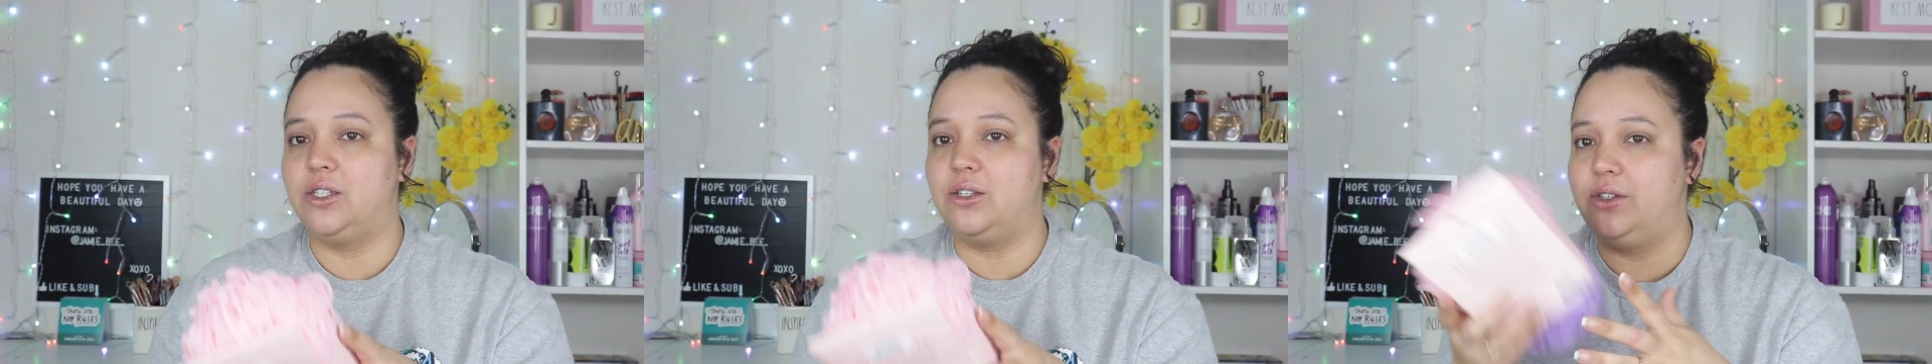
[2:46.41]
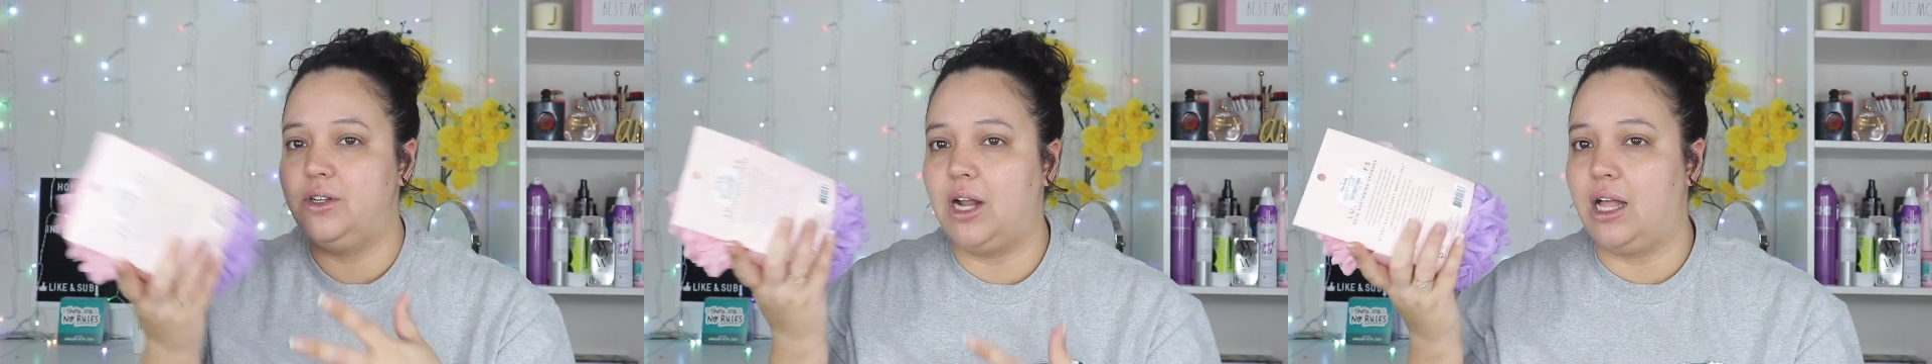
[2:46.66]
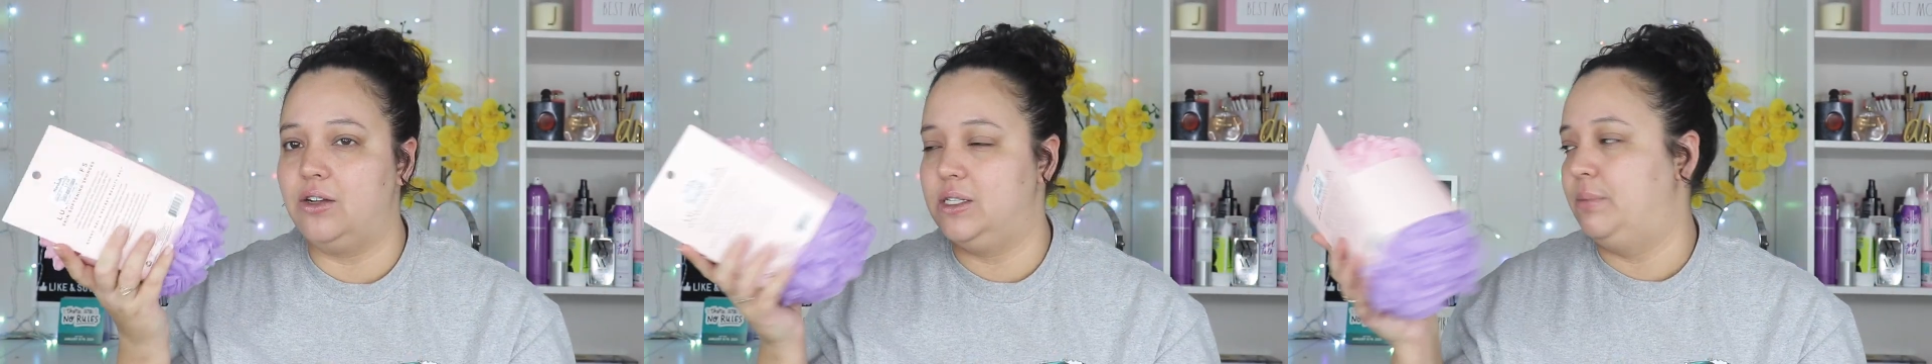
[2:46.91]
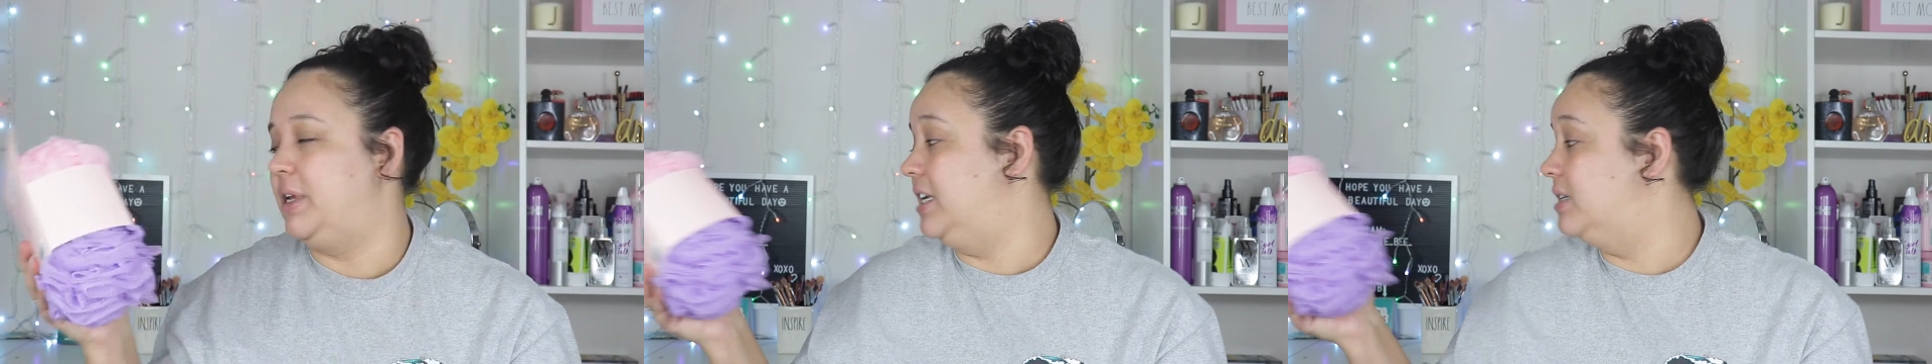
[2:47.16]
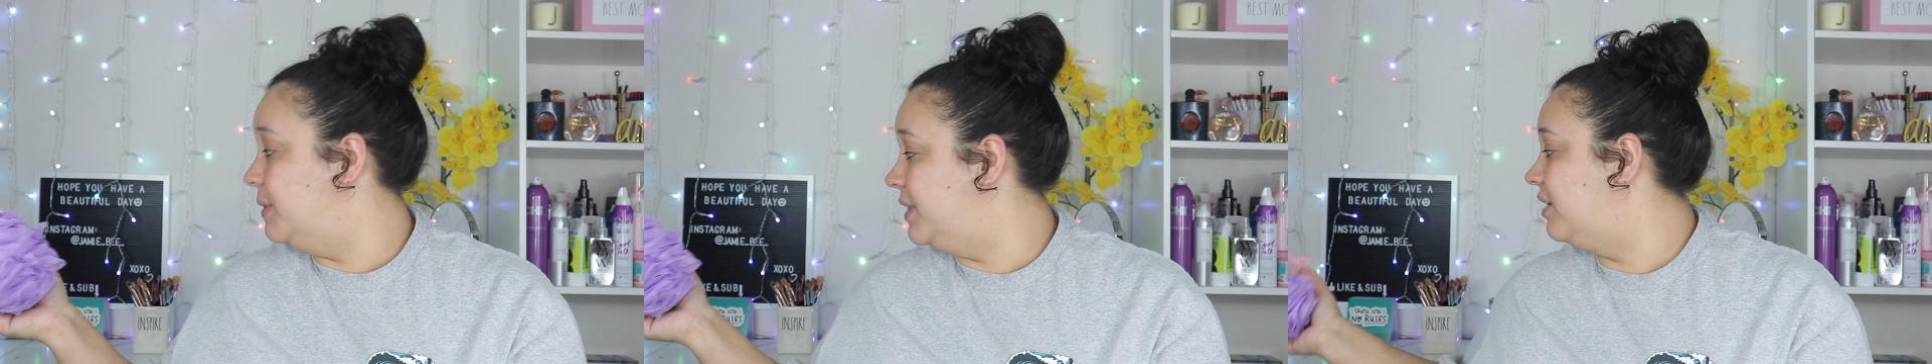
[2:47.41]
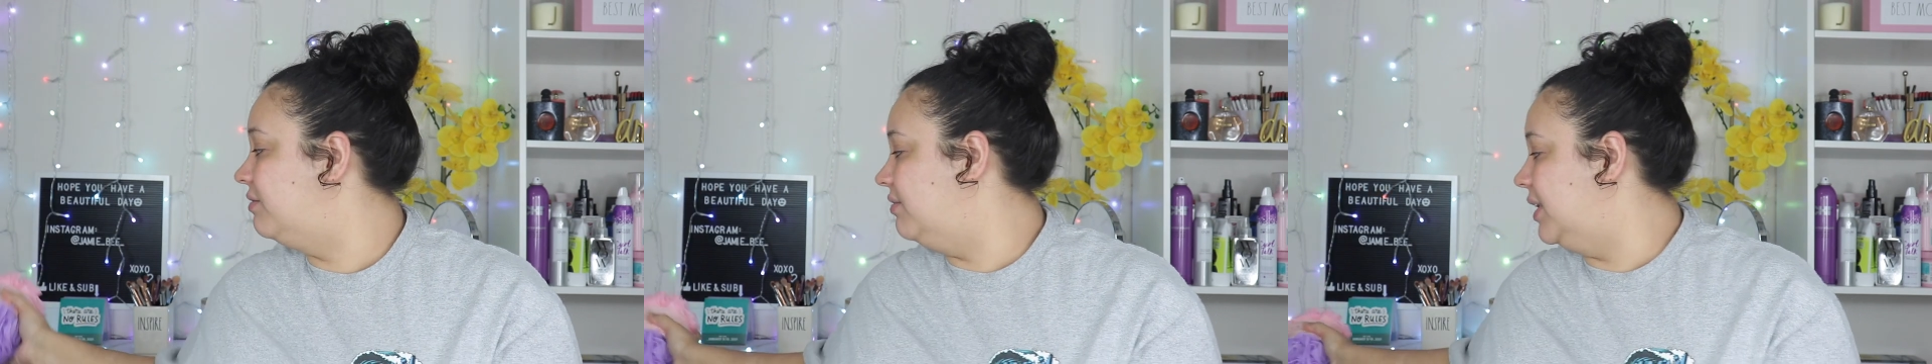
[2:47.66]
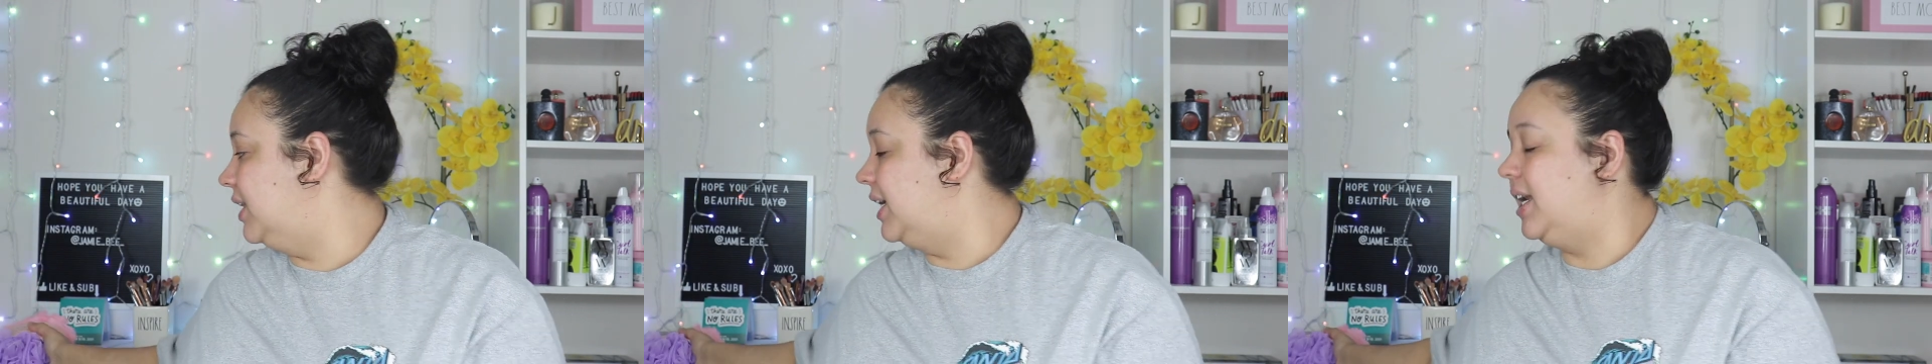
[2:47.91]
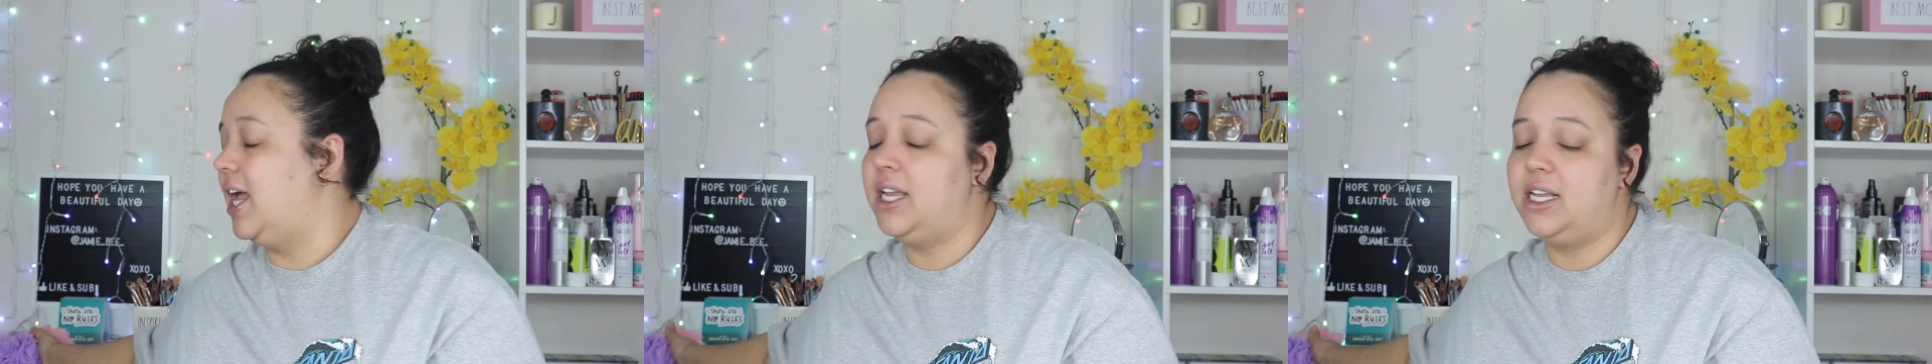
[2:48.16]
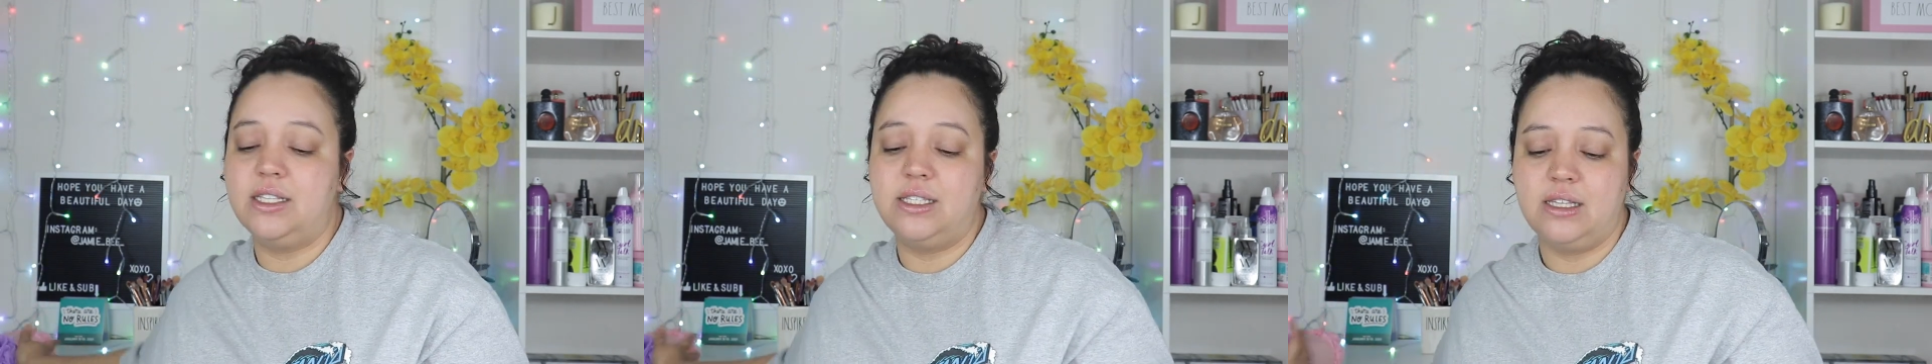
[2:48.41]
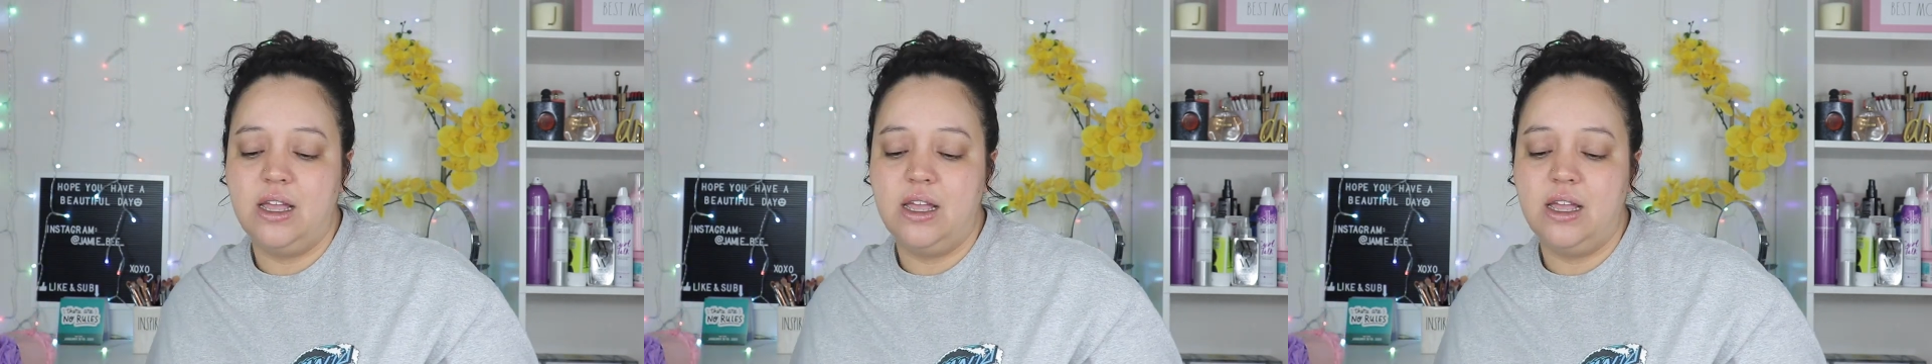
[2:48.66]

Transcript: so two dollars a piece, but they're really nice.